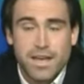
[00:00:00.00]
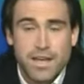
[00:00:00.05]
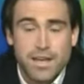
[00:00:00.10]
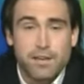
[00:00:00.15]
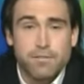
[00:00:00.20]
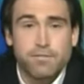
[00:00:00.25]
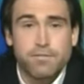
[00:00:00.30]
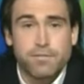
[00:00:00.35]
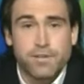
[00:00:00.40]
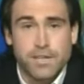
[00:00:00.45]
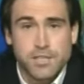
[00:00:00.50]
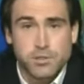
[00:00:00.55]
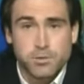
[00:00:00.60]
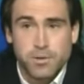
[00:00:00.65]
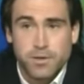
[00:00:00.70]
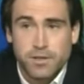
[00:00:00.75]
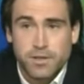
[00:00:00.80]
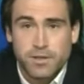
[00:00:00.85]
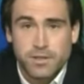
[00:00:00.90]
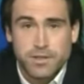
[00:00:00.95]
If
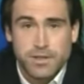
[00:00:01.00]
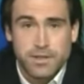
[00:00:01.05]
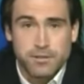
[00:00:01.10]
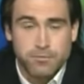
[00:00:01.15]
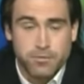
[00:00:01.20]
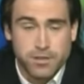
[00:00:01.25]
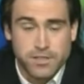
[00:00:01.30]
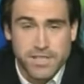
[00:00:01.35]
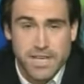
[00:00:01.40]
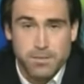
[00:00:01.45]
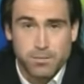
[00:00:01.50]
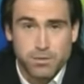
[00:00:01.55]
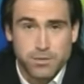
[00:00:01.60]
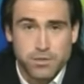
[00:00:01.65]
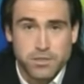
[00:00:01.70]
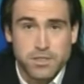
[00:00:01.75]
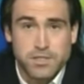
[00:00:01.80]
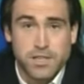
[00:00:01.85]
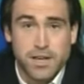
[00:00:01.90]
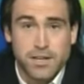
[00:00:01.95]
Israel, for example,
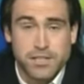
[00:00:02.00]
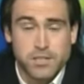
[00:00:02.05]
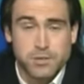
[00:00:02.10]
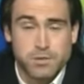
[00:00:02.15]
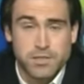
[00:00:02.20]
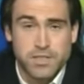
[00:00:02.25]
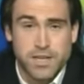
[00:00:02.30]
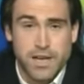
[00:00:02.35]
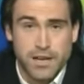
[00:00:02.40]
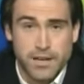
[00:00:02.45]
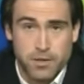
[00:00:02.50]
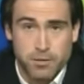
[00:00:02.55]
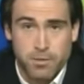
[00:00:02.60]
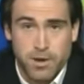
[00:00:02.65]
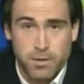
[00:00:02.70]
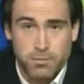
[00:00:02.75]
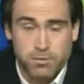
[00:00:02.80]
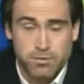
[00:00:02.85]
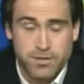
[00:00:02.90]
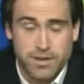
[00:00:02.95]
decides to attack
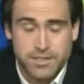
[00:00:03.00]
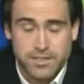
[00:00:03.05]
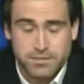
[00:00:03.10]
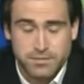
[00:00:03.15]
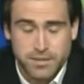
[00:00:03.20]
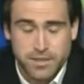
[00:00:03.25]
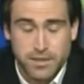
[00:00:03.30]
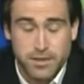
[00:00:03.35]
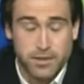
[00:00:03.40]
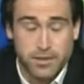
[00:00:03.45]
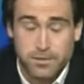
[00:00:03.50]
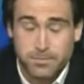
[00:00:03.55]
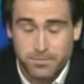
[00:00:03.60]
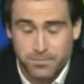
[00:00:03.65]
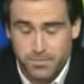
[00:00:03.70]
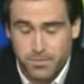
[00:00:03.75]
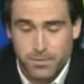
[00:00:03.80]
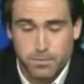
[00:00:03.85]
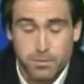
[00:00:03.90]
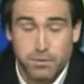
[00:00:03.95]
Iran preventively, uh,
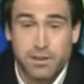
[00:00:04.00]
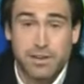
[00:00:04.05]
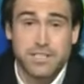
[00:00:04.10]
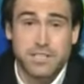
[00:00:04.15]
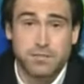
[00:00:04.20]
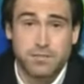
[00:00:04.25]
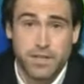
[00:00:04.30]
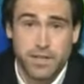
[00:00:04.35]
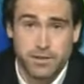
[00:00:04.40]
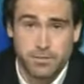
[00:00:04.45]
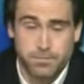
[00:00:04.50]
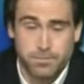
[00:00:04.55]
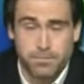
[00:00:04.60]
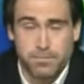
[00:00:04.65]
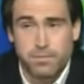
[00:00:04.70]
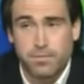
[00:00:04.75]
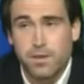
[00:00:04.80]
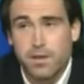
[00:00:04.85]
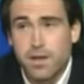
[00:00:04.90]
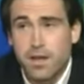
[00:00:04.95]
preventively
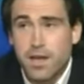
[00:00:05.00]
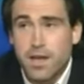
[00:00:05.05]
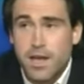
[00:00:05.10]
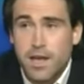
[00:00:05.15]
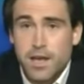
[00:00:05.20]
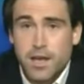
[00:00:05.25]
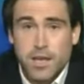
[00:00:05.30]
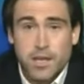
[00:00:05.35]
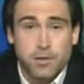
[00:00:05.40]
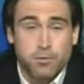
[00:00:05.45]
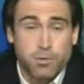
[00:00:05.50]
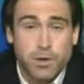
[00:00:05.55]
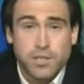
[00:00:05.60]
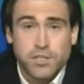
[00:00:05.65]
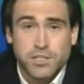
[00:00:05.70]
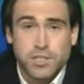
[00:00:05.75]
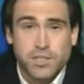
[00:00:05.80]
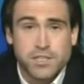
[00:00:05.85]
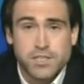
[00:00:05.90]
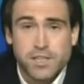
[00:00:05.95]

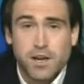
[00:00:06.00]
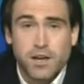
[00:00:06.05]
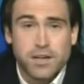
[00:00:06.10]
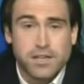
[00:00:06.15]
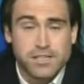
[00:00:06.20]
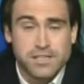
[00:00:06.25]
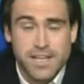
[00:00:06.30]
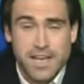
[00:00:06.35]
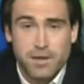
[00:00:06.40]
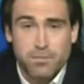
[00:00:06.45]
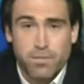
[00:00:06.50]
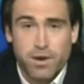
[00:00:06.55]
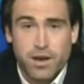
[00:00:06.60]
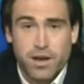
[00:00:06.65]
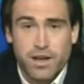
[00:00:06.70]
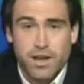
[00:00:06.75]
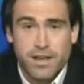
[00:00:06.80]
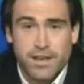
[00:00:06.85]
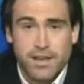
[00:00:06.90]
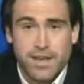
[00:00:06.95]
Russia is not going to stand
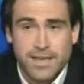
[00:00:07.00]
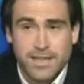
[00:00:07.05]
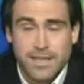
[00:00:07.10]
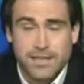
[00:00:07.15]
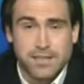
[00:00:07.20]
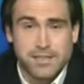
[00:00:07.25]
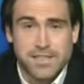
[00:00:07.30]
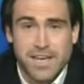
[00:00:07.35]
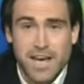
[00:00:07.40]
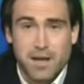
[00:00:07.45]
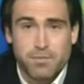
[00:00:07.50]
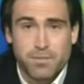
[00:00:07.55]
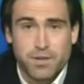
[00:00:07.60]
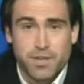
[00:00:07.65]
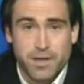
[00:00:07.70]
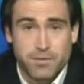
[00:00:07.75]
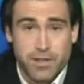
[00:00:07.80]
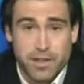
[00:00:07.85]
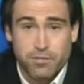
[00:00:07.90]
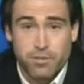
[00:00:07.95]
by and let this
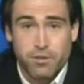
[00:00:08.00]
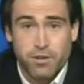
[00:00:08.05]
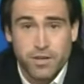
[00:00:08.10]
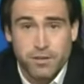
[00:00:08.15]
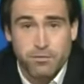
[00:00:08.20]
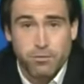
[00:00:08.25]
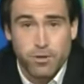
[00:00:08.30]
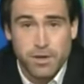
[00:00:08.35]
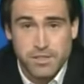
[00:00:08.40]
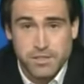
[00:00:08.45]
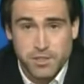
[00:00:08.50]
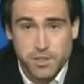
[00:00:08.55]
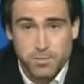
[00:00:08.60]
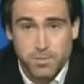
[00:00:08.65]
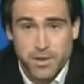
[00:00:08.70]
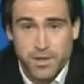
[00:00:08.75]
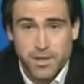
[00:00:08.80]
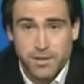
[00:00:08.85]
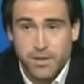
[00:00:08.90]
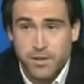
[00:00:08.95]
happen. They've already voiced their
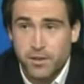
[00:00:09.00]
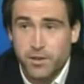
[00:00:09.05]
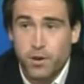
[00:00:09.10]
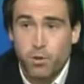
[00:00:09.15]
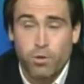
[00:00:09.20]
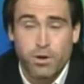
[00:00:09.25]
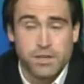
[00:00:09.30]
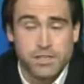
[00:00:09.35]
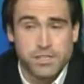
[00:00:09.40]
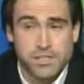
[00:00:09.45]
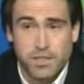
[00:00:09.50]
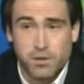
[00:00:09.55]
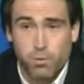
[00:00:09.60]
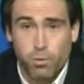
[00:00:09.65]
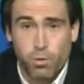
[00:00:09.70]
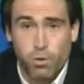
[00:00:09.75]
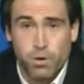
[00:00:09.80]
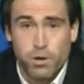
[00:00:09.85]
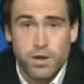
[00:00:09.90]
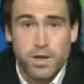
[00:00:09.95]
opinion. They do not want to see a
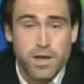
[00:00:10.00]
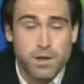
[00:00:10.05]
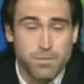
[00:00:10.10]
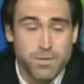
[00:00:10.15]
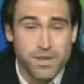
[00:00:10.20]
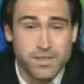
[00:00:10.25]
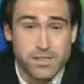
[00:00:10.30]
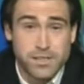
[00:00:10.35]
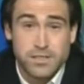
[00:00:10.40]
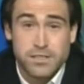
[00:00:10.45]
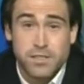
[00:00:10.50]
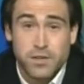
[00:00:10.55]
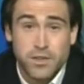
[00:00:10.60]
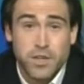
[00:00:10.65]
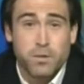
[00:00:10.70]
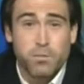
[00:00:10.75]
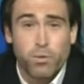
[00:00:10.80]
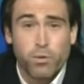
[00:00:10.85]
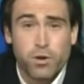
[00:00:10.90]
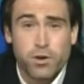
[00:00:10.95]
war because this is on
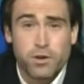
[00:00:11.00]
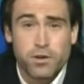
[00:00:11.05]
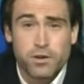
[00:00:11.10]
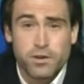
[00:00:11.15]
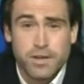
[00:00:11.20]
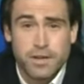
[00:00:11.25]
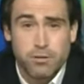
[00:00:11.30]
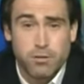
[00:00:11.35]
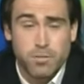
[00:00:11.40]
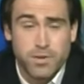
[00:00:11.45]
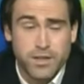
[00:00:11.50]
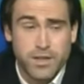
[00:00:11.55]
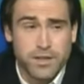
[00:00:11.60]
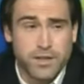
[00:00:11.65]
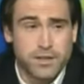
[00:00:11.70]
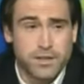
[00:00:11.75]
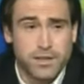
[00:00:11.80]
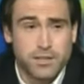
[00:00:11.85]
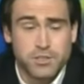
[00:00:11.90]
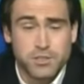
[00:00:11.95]
their border. It would be
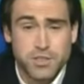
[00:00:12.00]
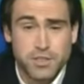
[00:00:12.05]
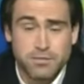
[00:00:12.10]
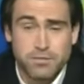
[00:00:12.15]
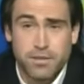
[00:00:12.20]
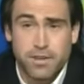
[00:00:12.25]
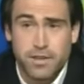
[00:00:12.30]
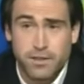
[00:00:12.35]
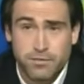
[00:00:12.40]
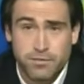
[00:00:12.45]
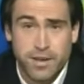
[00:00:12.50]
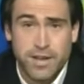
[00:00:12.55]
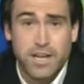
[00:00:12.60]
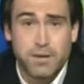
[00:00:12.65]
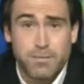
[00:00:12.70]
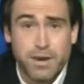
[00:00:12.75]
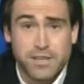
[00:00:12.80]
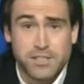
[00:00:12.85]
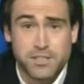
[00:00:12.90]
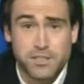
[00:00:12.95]
like a country
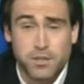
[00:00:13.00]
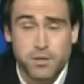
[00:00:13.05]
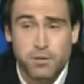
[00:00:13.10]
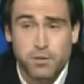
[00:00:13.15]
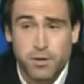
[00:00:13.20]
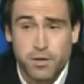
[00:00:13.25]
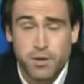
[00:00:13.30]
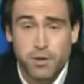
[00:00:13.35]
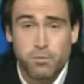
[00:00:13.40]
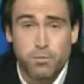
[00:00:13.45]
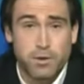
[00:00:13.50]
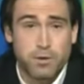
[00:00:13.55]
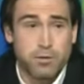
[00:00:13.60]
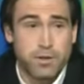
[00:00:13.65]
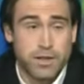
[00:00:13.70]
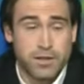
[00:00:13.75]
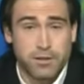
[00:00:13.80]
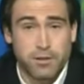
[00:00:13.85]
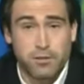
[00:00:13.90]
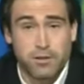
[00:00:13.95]
invading Mexico. You know, we,
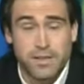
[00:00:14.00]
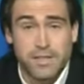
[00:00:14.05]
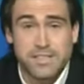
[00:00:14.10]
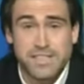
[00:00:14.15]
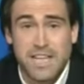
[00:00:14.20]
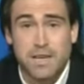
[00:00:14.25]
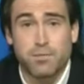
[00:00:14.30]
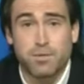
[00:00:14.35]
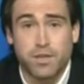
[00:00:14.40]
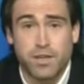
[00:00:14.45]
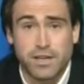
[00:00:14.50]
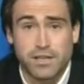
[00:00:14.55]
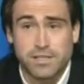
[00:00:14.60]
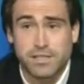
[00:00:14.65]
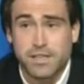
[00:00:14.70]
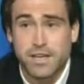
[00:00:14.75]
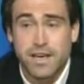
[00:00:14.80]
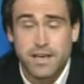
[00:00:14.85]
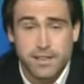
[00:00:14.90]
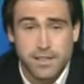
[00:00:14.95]
it would
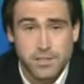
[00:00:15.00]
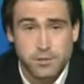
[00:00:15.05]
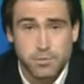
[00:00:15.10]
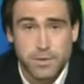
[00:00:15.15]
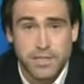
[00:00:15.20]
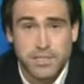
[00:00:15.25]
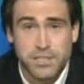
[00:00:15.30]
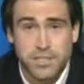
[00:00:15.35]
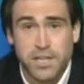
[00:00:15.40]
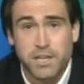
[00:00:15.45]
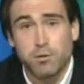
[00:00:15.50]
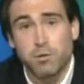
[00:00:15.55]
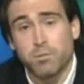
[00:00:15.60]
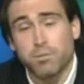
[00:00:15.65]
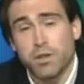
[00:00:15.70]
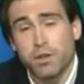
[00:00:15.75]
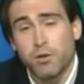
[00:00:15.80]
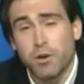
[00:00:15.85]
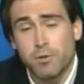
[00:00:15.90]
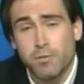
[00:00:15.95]
destabilize this region. It
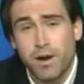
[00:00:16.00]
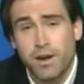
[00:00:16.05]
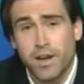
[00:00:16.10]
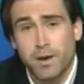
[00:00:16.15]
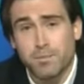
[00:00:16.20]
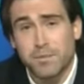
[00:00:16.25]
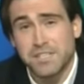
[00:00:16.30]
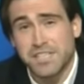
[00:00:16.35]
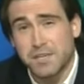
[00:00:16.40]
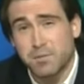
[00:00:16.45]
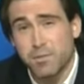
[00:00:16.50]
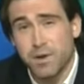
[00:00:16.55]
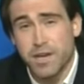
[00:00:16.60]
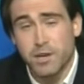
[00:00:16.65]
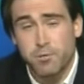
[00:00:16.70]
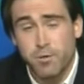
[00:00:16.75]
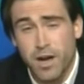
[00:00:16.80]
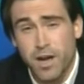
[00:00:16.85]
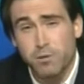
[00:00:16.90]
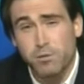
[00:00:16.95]
would blow Iran up the same way
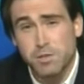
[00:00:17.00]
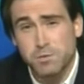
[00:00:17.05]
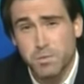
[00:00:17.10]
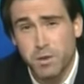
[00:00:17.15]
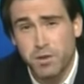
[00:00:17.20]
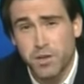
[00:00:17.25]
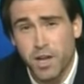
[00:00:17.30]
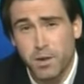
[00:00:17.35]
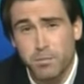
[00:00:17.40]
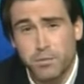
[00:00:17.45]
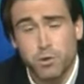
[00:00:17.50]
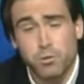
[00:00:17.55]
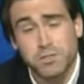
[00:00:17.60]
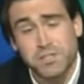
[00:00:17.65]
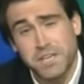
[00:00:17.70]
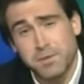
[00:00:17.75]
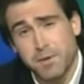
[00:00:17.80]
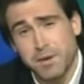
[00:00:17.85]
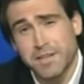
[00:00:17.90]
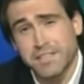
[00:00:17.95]
Iraq was blown up, the
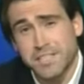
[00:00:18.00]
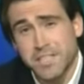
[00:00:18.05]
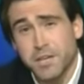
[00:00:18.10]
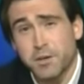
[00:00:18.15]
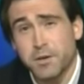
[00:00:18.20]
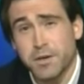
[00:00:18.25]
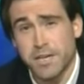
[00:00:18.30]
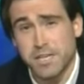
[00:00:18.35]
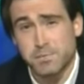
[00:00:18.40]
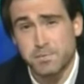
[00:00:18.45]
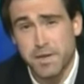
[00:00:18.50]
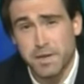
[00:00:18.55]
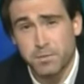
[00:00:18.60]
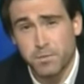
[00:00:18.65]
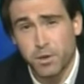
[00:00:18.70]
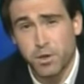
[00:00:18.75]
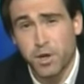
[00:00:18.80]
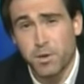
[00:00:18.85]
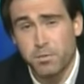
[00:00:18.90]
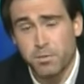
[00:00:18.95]
same way Syria is
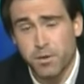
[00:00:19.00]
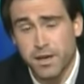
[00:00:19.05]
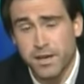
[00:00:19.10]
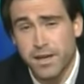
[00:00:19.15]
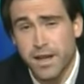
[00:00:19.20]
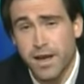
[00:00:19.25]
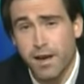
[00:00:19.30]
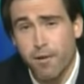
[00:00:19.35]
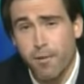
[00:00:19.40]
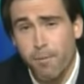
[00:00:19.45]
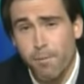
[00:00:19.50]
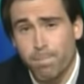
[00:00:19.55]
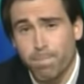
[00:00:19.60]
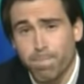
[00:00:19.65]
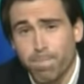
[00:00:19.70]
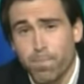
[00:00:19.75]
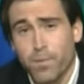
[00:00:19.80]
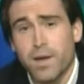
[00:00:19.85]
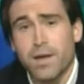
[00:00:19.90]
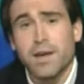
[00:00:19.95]
being blown up right now.
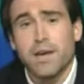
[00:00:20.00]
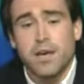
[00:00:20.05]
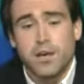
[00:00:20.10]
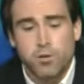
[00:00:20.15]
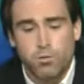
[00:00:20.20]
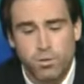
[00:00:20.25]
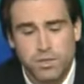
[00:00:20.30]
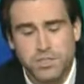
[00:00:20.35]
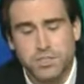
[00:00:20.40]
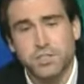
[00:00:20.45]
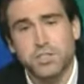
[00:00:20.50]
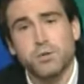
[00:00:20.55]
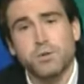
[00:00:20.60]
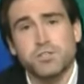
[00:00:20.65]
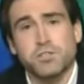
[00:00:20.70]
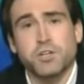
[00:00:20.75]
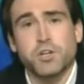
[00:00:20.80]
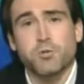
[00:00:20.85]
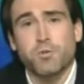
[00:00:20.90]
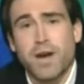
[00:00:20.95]
What you do
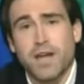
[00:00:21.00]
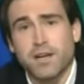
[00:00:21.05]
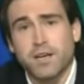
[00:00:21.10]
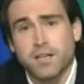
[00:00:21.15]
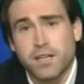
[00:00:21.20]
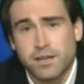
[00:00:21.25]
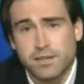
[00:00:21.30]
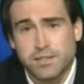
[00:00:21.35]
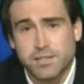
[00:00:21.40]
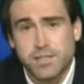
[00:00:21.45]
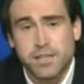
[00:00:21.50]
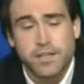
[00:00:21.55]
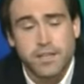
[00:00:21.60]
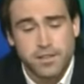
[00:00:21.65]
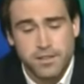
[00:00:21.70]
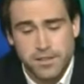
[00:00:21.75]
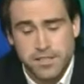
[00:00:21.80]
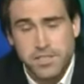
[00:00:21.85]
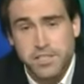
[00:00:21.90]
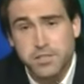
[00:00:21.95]
is you're going to radicalize
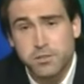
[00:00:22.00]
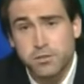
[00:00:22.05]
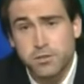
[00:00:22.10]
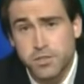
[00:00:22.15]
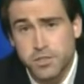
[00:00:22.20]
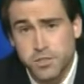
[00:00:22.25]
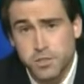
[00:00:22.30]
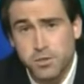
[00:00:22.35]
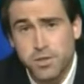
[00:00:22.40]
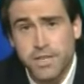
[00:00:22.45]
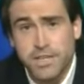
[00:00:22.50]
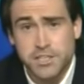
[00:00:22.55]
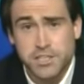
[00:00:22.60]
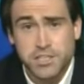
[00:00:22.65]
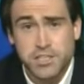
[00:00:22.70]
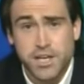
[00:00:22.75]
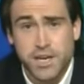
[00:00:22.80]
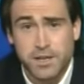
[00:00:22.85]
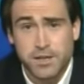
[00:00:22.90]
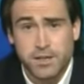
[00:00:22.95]
the, Sun the Sunni and
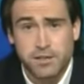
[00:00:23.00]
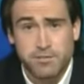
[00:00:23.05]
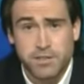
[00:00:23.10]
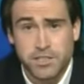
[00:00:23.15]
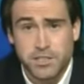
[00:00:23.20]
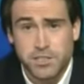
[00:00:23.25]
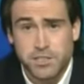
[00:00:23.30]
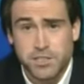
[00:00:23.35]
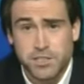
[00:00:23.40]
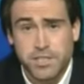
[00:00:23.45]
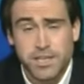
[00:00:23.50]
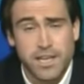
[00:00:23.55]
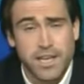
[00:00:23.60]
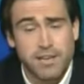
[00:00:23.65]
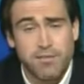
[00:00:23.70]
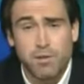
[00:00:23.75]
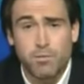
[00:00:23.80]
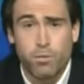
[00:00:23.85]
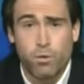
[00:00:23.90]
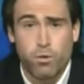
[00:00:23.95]
Shiite divisions
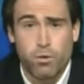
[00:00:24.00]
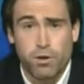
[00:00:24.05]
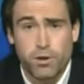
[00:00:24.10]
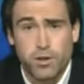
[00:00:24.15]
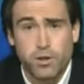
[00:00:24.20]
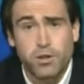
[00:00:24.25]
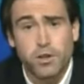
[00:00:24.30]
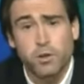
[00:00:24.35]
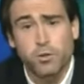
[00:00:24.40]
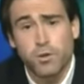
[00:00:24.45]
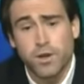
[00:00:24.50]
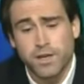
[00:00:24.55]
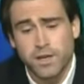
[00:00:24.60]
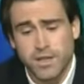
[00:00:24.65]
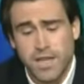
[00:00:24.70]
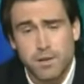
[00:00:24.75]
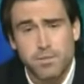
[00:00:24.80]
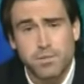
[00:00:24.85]
even more. You're going to create a